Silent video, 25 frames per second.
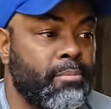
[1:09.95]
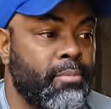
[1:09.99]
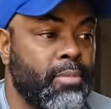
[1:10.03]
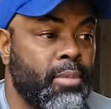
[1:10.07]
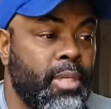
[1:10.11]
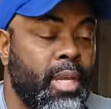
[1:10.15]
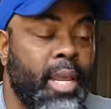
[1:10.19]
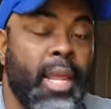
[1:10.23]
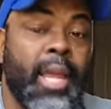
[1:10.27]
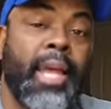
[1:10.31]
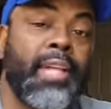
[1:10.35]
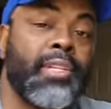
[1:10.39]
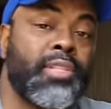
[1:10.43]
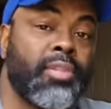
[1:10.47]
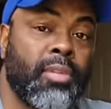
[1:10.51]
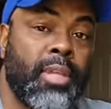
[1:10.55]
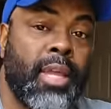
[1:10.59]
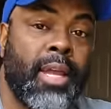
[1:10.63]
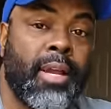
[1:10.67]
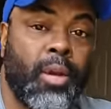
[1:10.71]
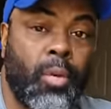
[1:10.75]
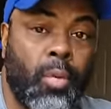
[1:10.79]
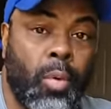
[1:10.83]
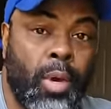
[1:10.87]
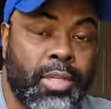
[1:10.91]
to answer
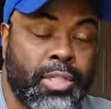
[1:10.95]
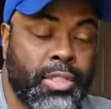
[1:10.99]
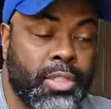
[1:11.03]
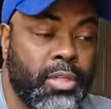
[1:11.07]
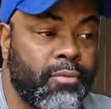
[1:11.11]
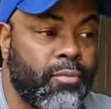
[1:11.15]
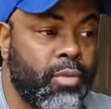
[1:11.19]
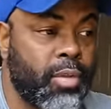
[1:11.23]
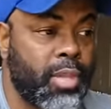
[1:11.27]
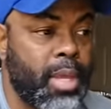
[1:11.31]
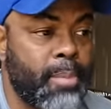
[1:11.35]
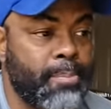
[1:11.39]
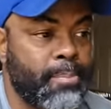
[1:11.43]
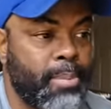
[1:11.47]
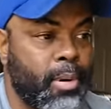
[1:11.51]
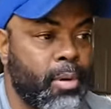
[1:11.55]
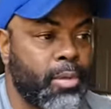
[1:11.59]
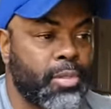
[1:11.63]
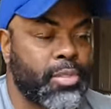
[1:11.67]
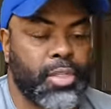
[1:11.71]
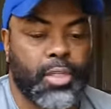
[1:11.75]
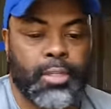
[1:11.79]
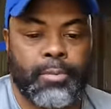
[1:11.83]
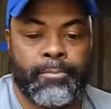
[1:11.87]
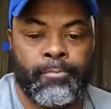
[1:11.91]
that question for that
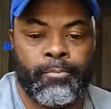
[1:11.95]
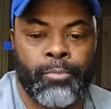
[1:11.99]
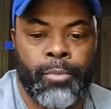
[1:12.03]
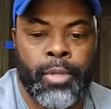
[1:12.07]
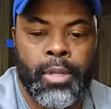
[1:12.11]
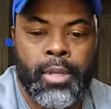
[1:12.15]
person,